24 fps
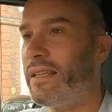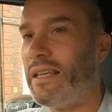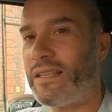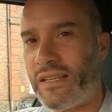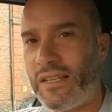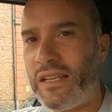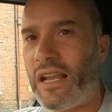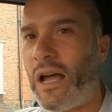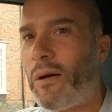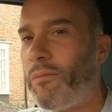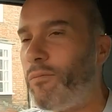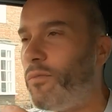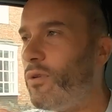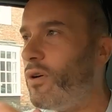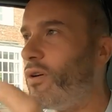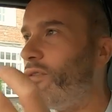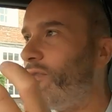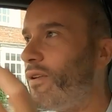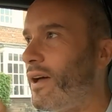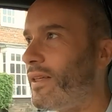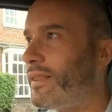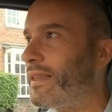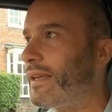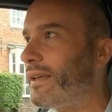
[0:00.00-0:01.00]
There's a number
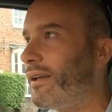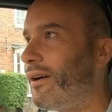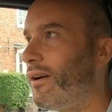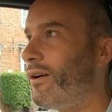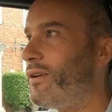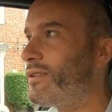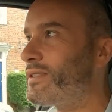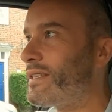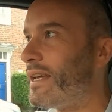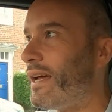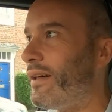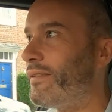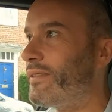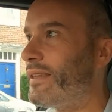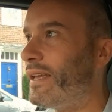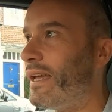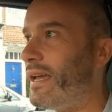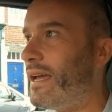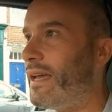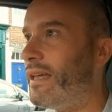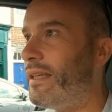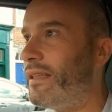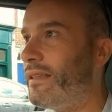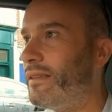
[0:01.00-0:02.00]
of other cars out
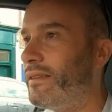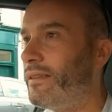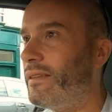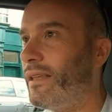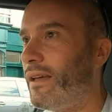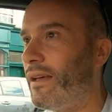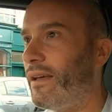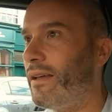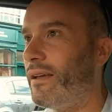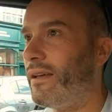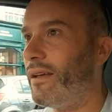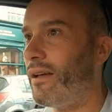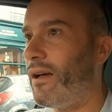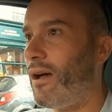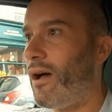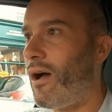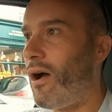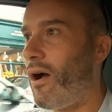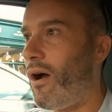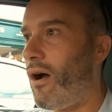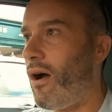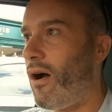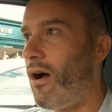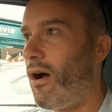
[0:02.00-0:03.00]
there that
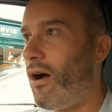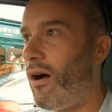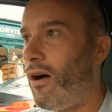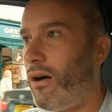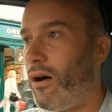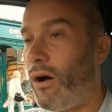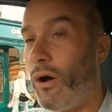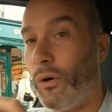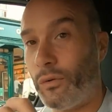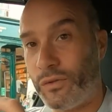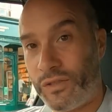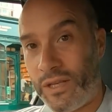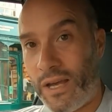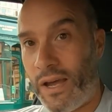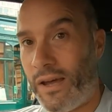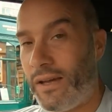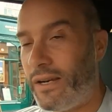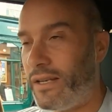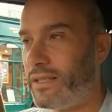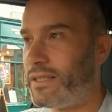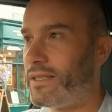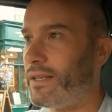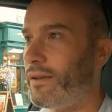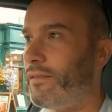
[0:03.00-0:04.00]
are
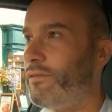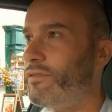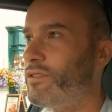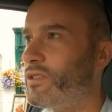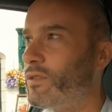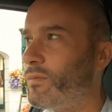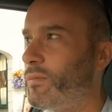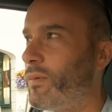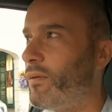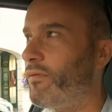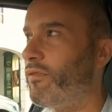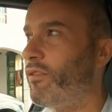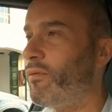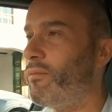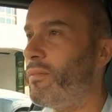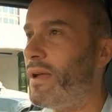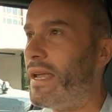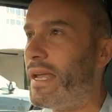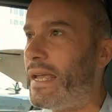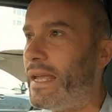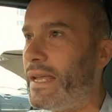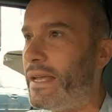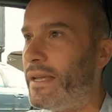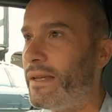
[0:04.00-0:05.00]
alternatives, but for
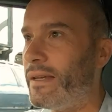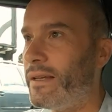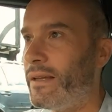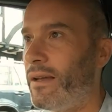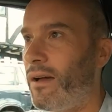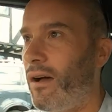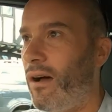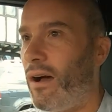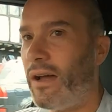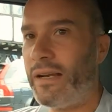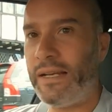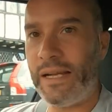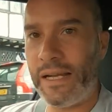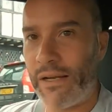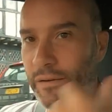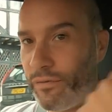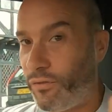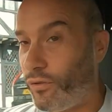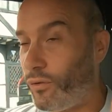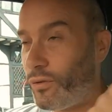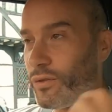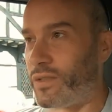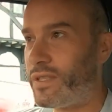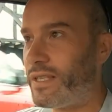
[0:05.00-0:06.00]
me, I need
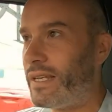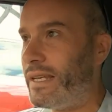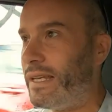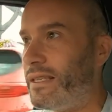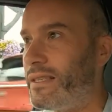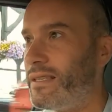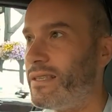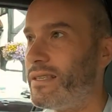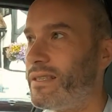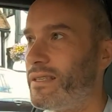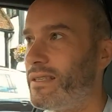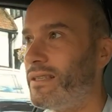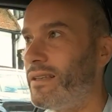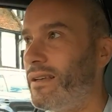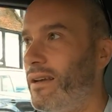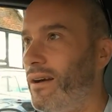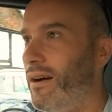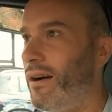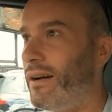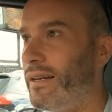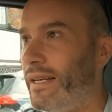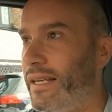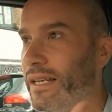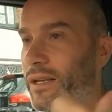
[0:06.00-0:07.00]
4 seats,
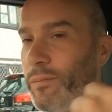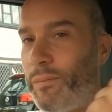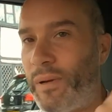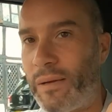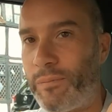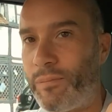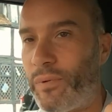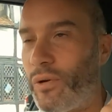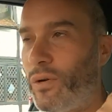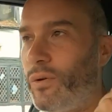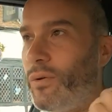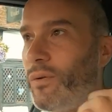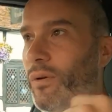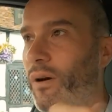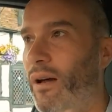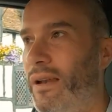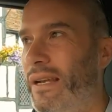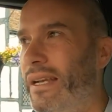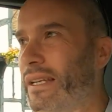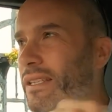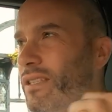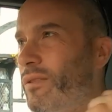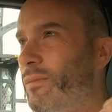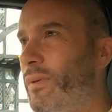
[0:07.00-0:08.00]
I need a big boot, I
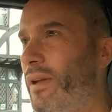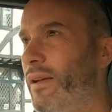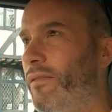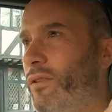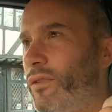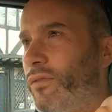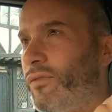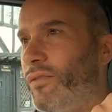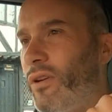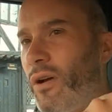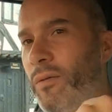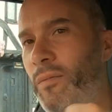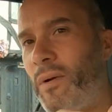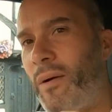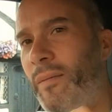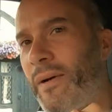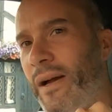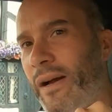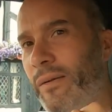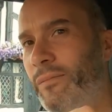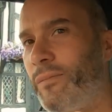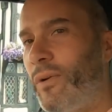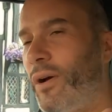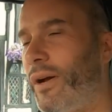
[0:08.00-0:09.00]
need to be able to throw my
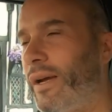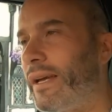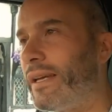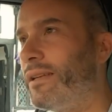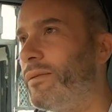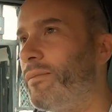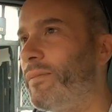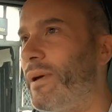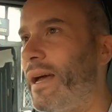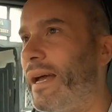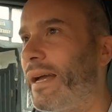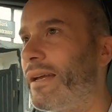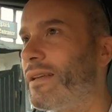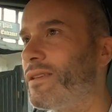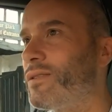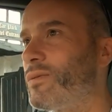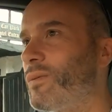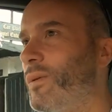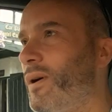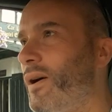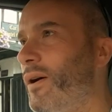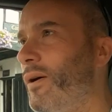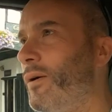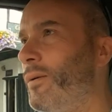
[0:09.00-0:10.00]
mountain bike in the back as
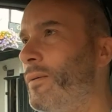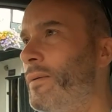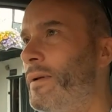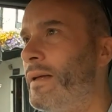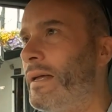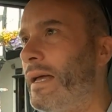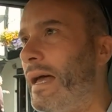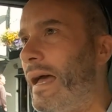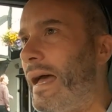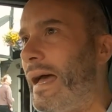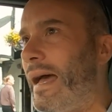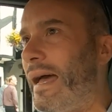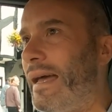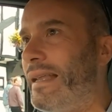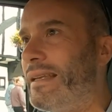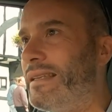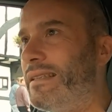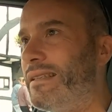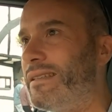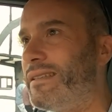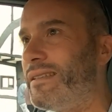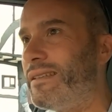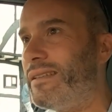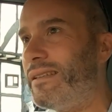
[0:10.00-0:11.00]
well,
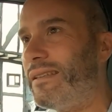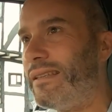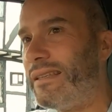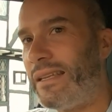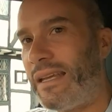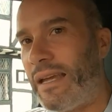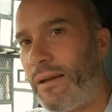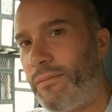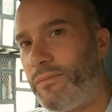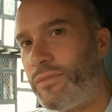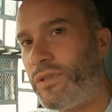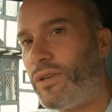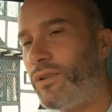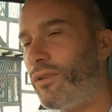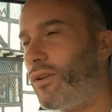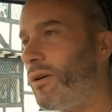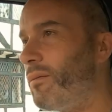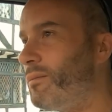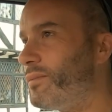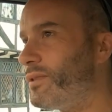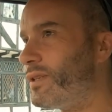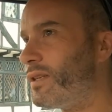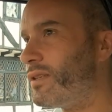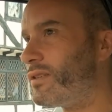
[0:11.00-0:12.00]
and the M2
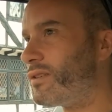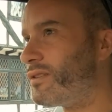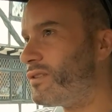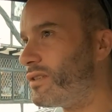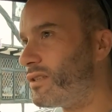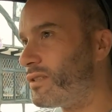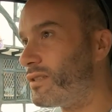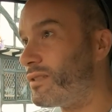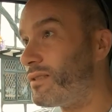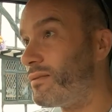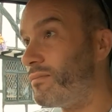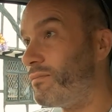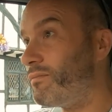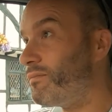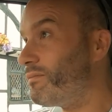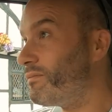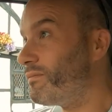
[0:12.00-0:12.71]
Competition just